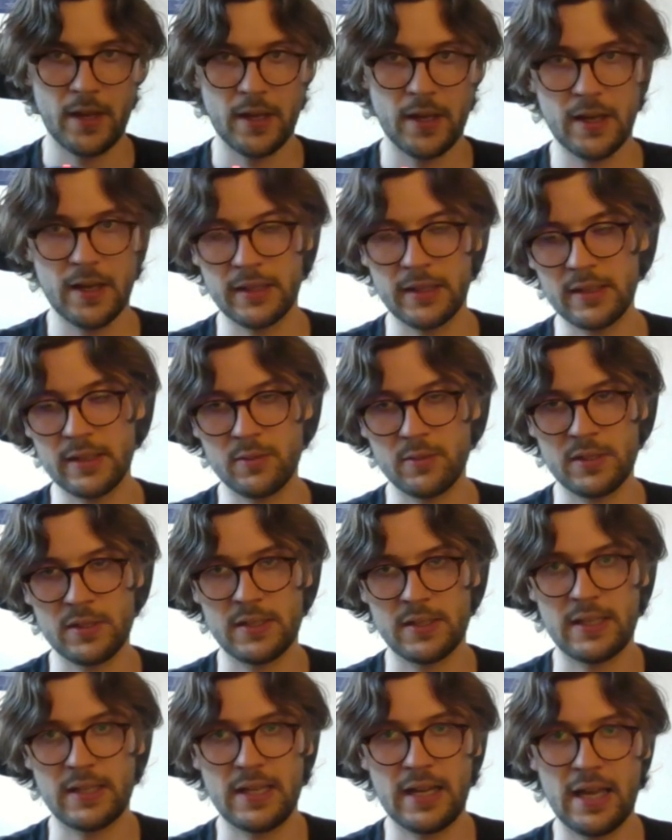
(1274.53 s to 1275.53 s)
I guess we
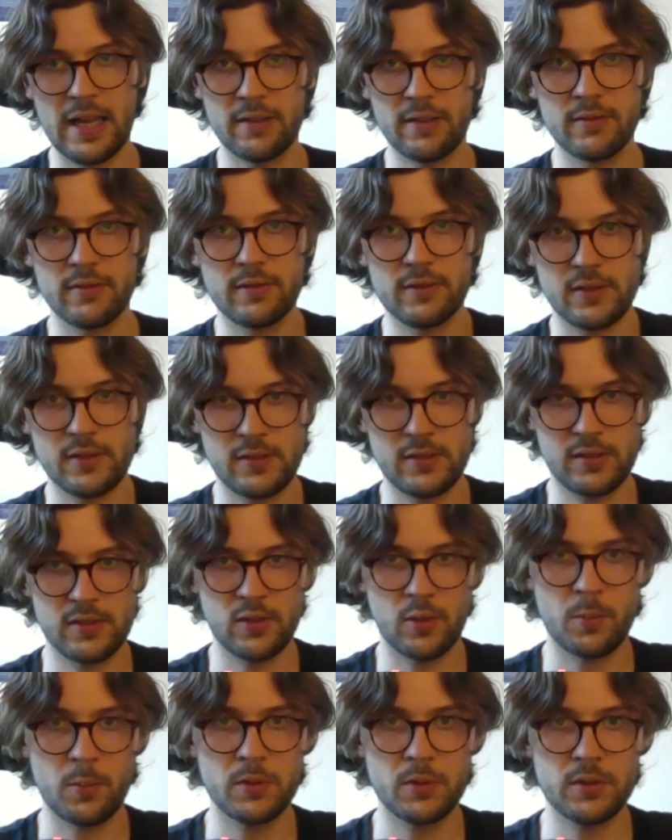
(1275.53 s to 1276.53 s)
still have
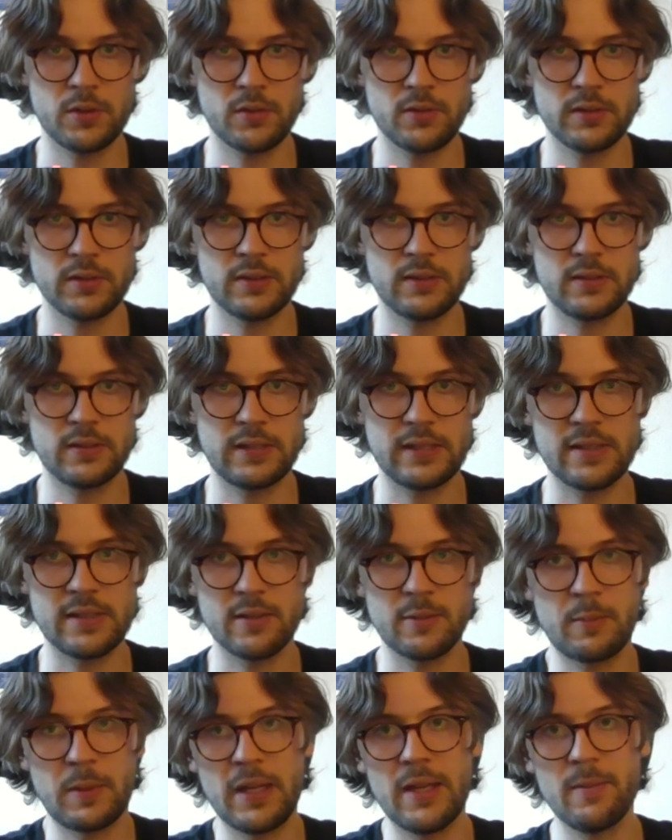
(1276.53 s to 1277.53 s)
somewhat of a
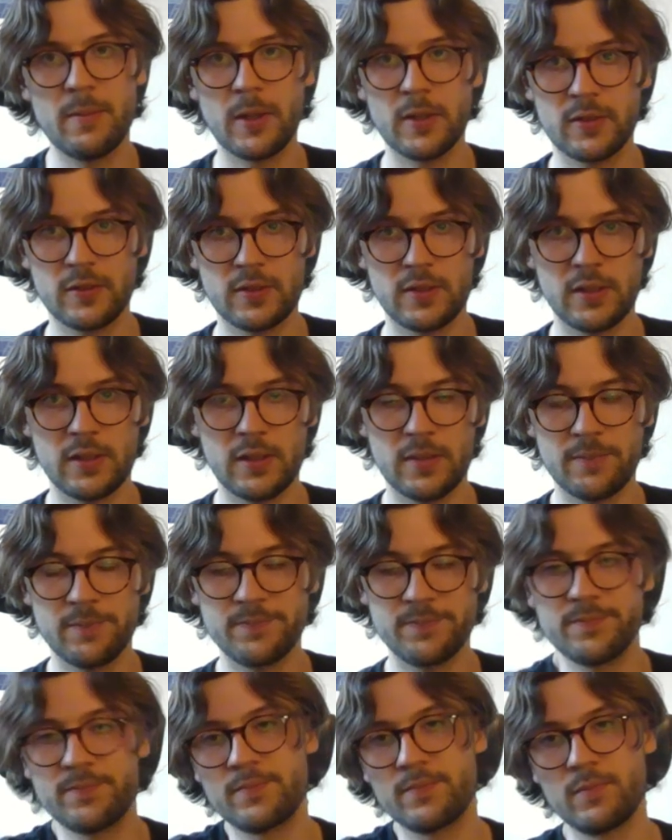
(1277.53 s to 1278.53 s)
decent play, but
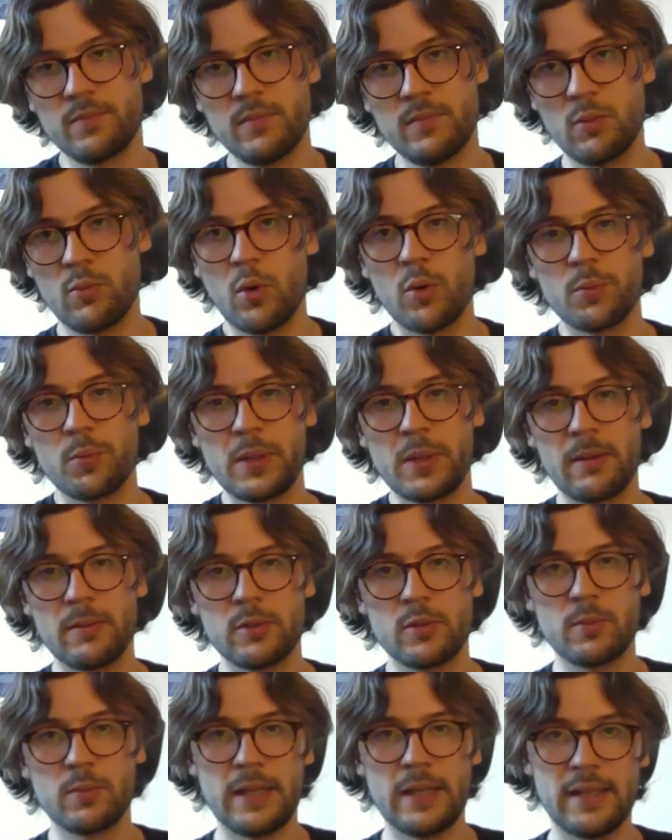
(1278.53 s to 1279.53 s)
you won't be able
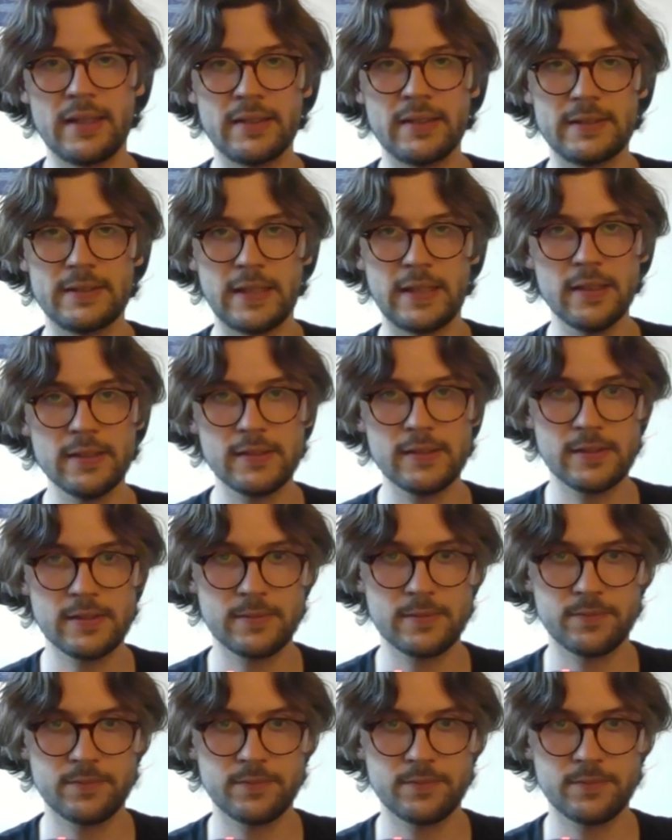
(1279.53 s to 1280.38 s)
to play anything else.